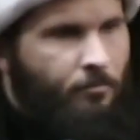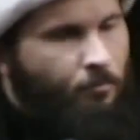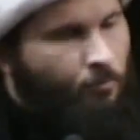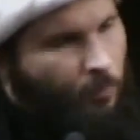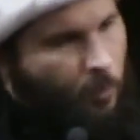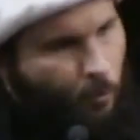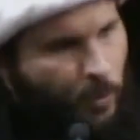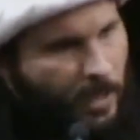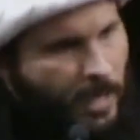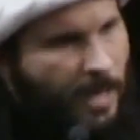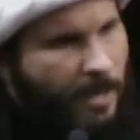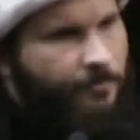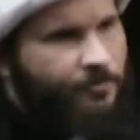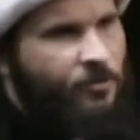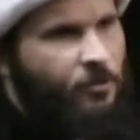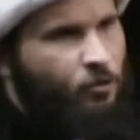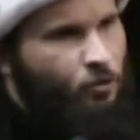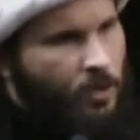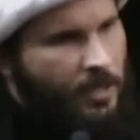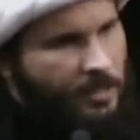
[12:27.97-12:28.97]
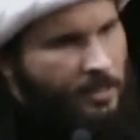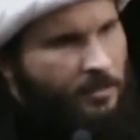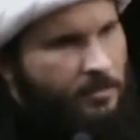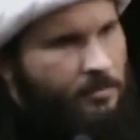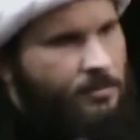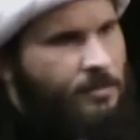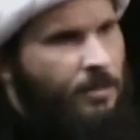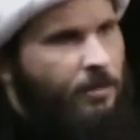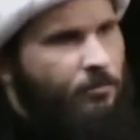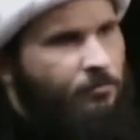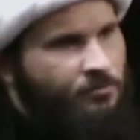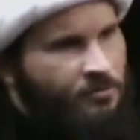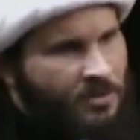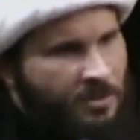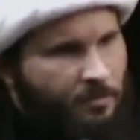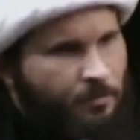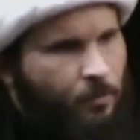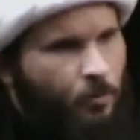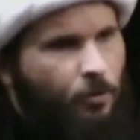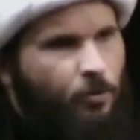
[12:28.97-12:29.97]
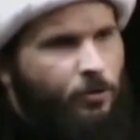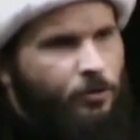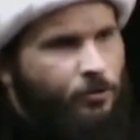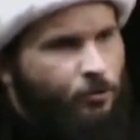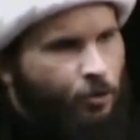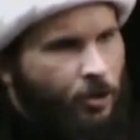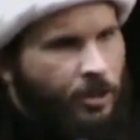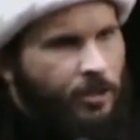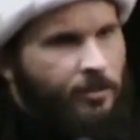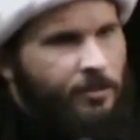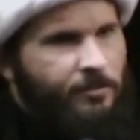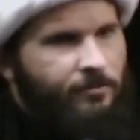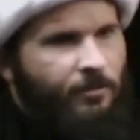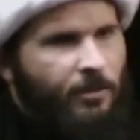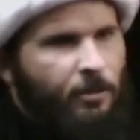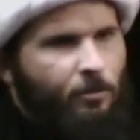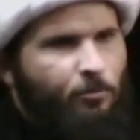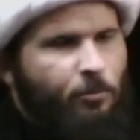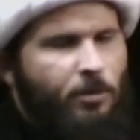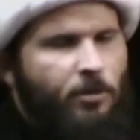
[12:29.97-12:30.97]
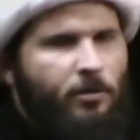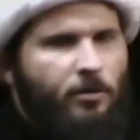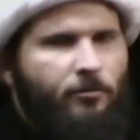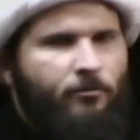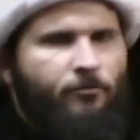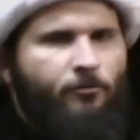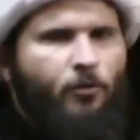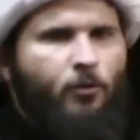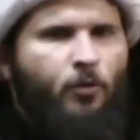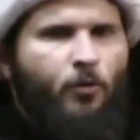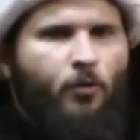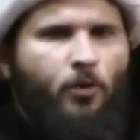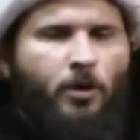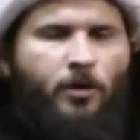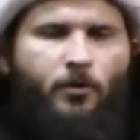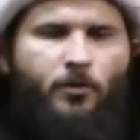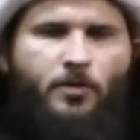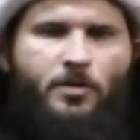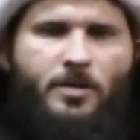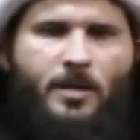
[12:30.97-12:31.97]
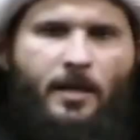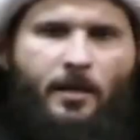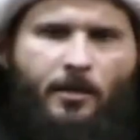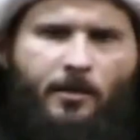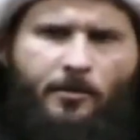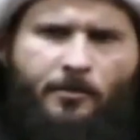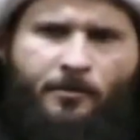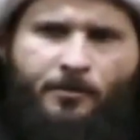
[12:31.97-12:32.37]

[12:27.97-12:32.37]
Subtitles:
But we have to try to delve deeper, try to develop further understanding.